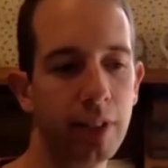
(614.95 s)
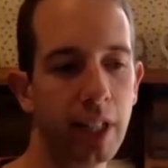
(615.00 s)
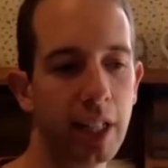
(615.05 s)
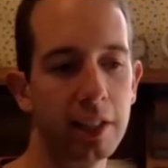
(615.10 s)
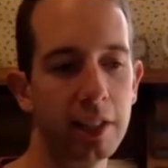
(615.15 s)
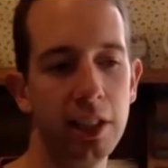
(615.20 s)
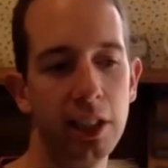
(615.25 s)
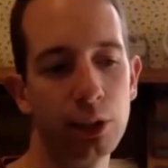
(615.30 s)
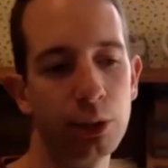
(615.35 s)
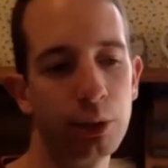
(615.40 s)

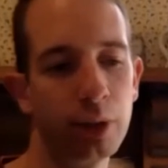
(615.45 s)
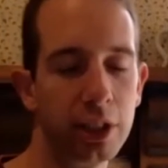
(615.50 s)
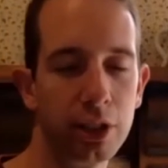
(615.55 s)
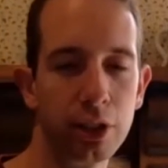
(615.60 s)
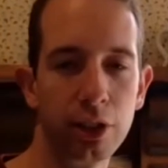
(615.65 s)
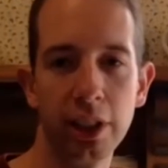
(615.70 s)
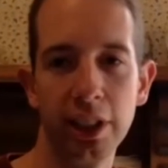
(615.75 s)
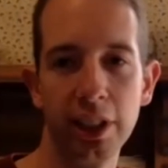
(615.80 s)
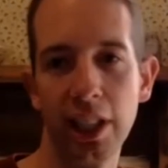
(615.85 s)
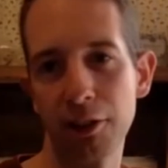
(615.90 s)
architectural
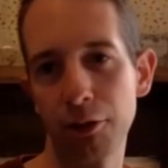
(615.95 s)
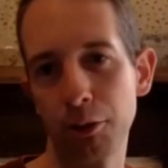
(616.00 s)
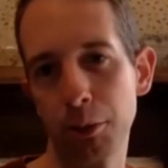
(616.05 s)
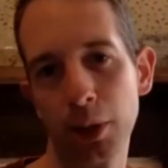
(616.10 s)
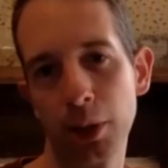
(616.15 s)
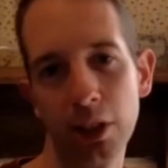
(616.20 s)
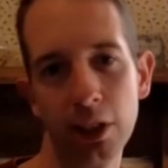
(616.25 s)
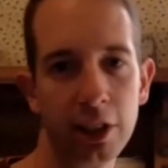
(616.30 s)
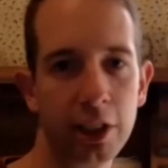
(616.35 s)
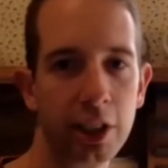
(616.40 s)
history and
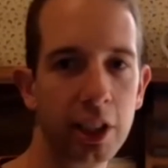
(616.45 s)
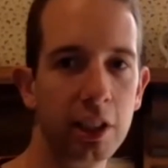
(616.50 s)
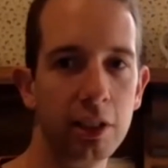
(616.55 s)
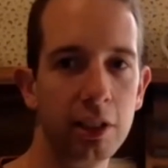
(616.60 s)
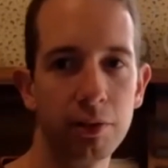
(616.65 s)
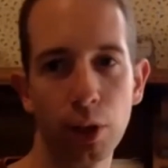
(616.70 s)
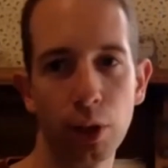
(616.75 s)
anthropology and